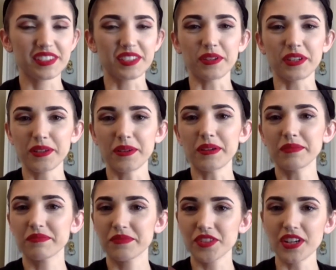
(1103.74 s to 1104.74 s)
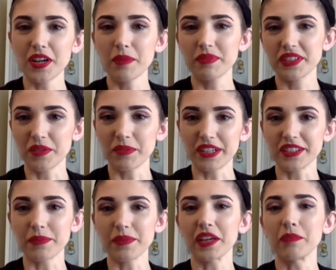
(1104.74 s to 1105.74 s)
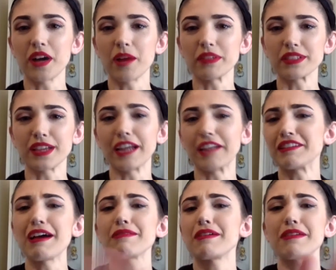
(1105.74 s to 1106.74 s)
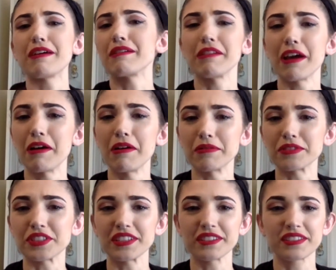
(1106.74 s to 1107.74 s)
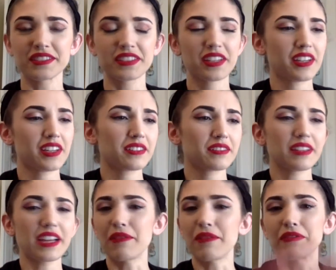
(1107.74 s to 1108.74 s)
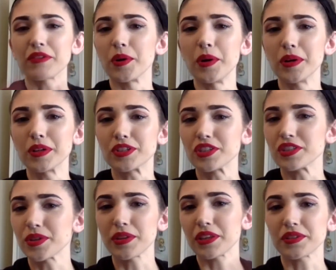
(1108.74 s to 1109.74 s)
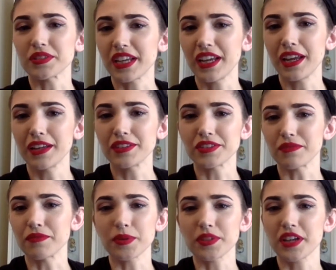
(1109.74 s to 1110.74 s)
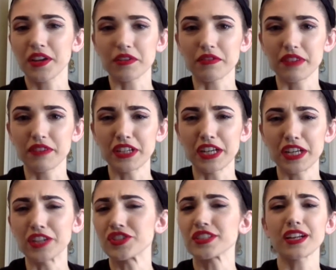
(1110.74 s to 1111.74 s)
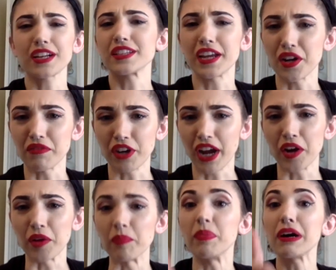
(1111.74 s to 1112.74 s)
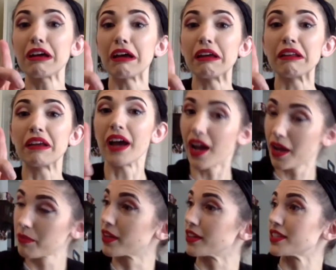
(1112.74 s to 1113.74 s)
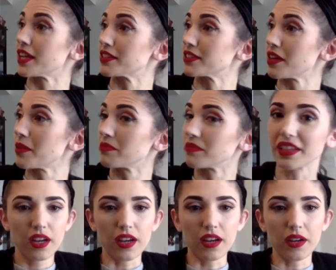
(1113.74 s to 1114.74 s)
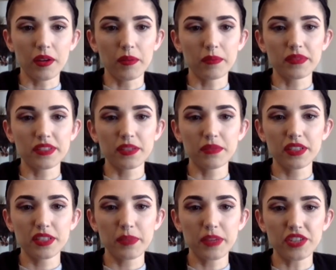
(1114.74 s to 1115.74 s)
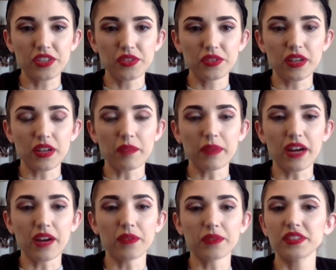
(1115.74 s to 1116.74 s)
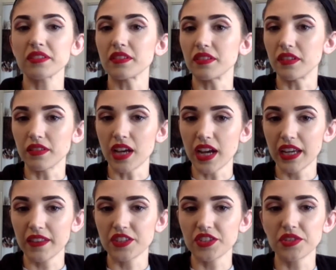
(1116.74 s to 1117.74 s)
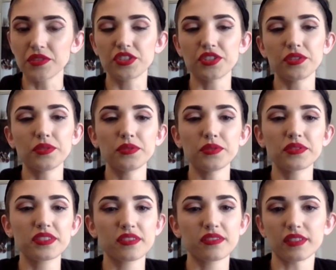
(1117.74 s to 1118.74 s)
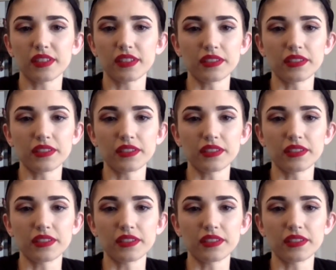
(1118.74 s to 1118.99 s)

So, I'll try to upsell them on something, and mom is like, no, she's however old, she's only 13, she's 14 or 15, she's not going to take care of her hair, but I'm going to take some. Something special about the line that you choose.